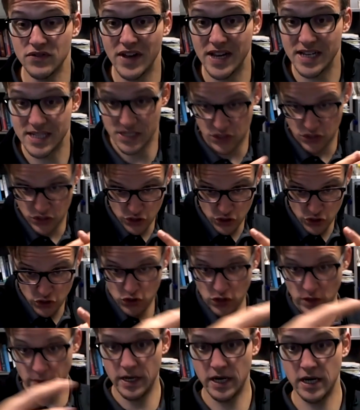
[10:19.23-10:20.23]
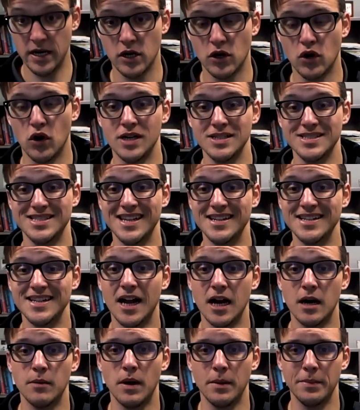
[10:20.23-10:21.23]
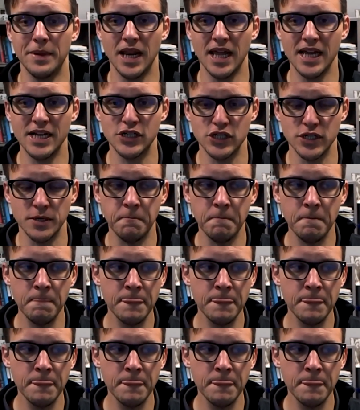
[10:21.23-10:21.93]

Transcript: face is distributed across the entire population.